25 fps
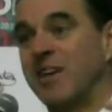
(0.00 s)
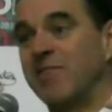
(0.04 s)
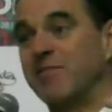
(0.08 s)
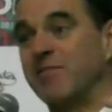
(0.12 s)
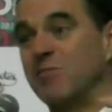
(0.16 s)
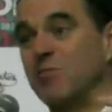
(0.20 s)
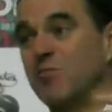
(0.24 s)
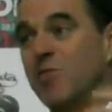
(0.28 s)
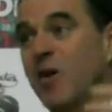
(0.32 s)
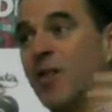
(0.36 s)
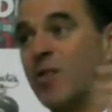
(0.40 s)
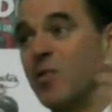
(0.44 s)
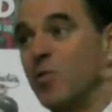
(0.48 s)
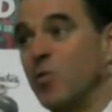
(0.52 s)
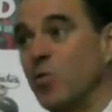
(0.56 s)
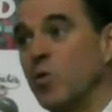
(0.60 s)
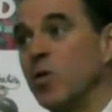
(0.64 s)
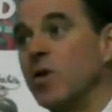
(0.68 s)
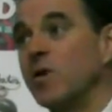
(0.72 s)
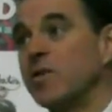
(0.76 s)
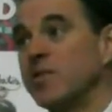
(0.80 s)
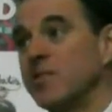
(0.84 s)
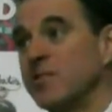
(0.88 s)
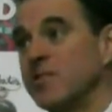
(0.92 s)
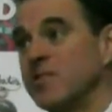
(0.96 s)
having rather
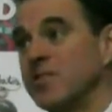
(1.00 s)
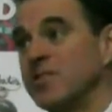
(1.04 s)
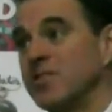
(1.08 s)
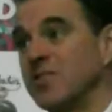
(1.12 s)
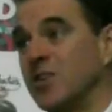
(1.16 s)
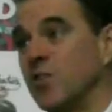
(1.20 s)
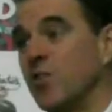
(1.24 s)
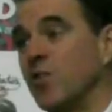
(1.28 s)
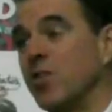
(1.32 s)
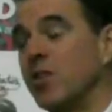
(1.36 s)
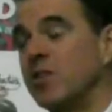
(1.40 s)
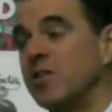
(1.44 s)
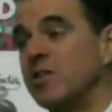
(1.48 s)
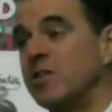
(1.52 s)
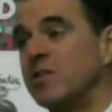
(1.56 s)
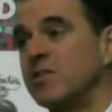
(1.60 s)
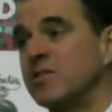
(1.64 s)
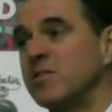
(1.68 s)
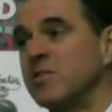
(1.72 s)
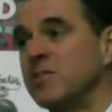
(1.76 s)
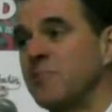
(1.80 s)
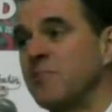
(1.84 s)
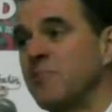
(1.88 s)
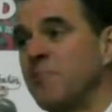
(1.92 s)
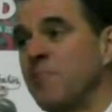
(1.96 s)
worthless
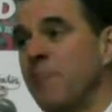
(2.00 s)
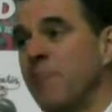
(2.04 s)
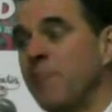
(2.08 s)
degrees.